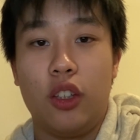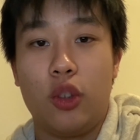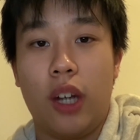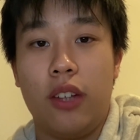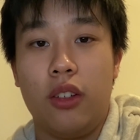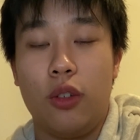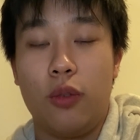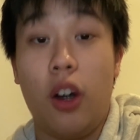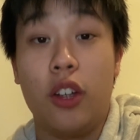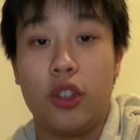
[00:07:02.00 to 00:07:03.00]
tried to
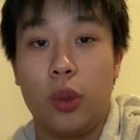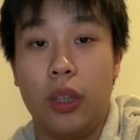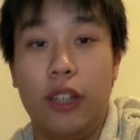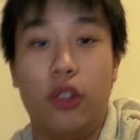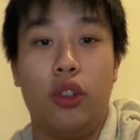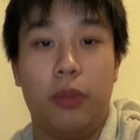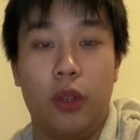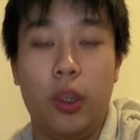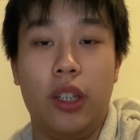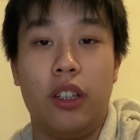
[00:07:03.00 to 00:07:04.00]
foster a relationship
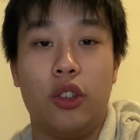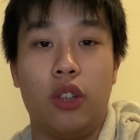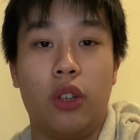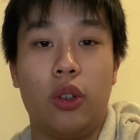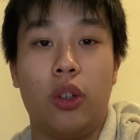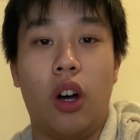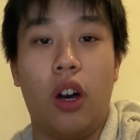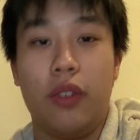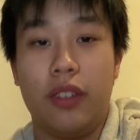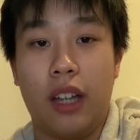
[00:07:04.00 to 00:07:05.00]
between us. So I'd go to
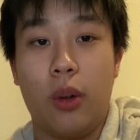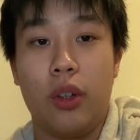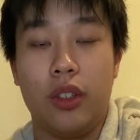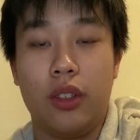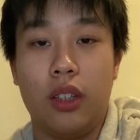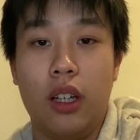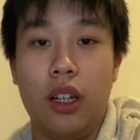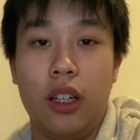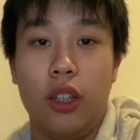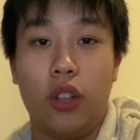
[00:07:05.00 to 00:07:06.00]
office hours,
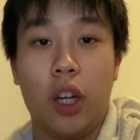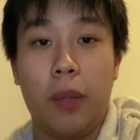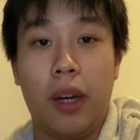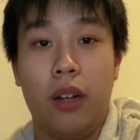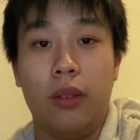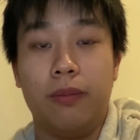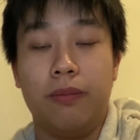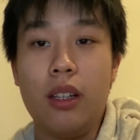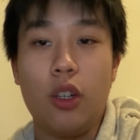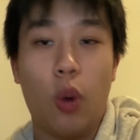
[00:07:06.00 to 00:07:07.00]
talk about
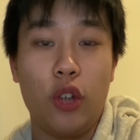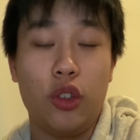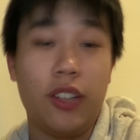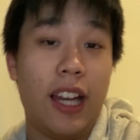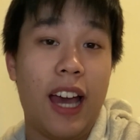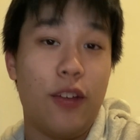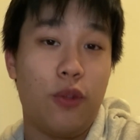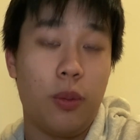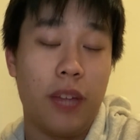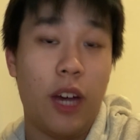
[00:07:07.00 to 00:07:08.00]
questions I had
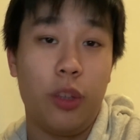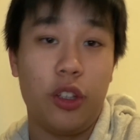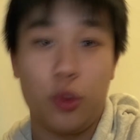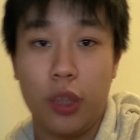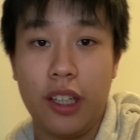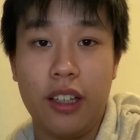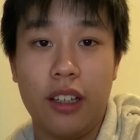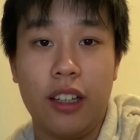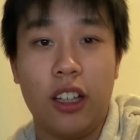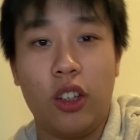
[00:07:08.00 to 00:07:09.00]
from that week's
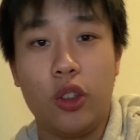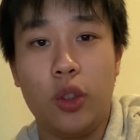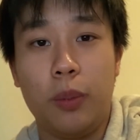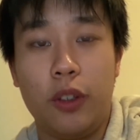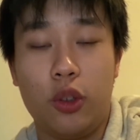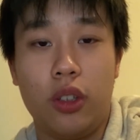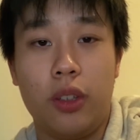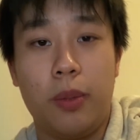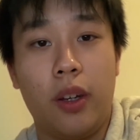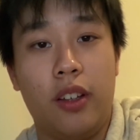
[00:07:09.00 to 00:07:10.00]
reading, and I'd also be sure
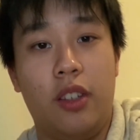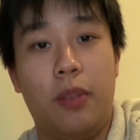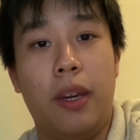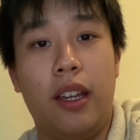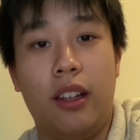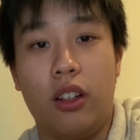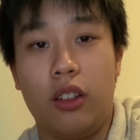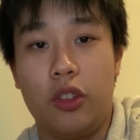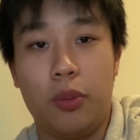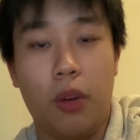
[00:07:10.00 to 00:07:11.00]
to participate in our
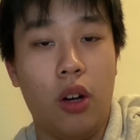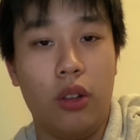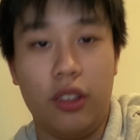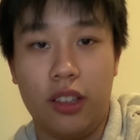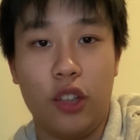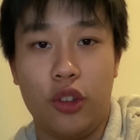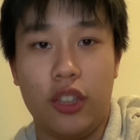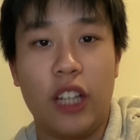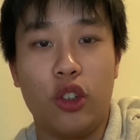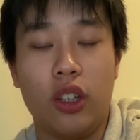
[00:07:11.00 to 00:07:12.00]
small discussion
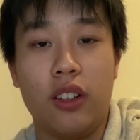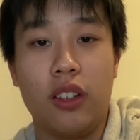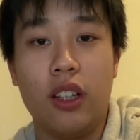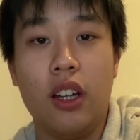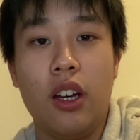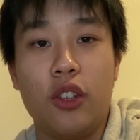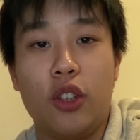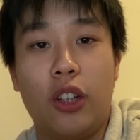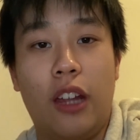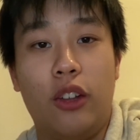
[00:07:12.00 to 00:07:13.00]
sections
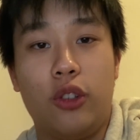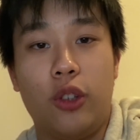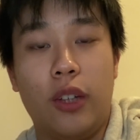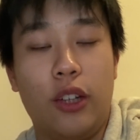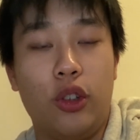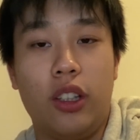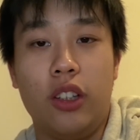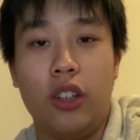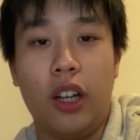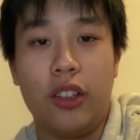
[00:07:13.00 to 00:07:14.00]
so that she
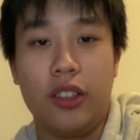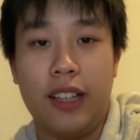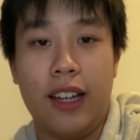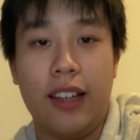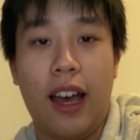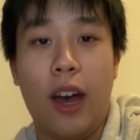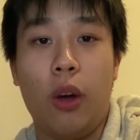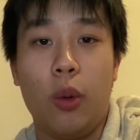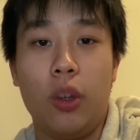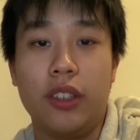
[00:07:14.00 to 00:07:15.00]
can understand how
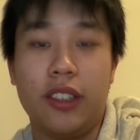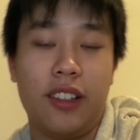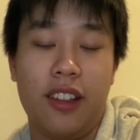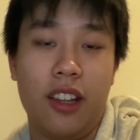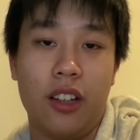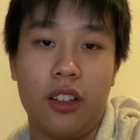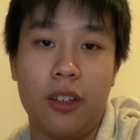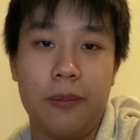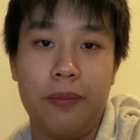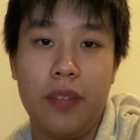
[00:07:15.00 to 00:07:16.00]
I was as a
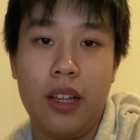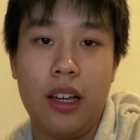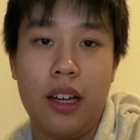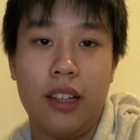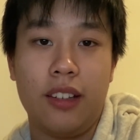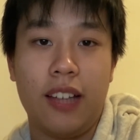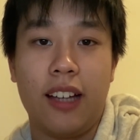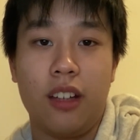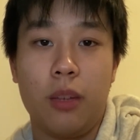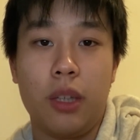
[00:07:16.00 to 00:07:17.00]
thinker and as an
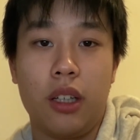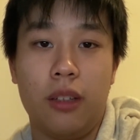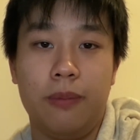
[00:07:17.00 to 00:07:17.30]
academic.